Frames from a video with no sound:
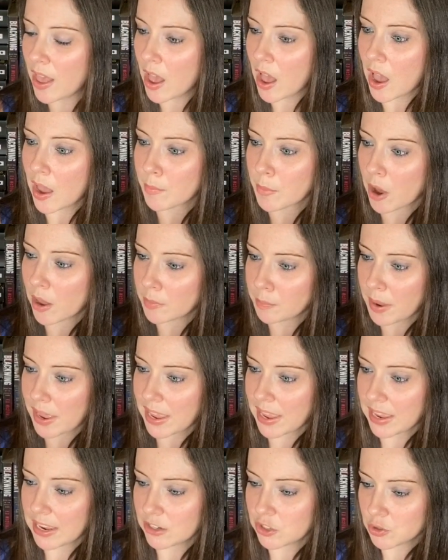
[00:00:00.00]
I'm on
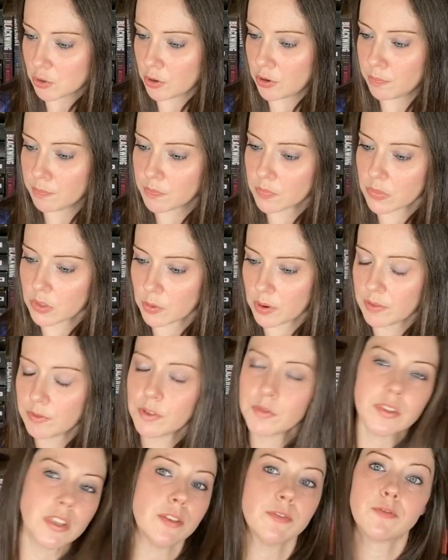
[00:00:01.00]
page
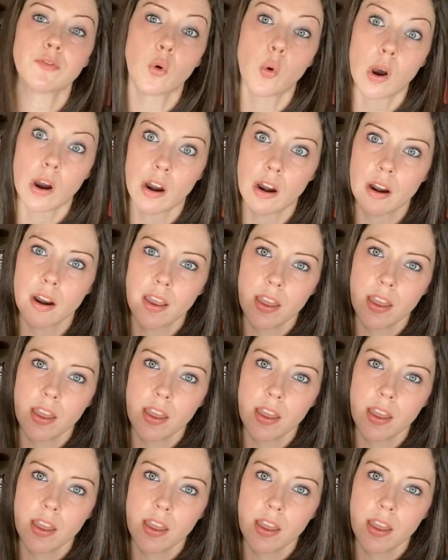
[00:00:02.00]
354.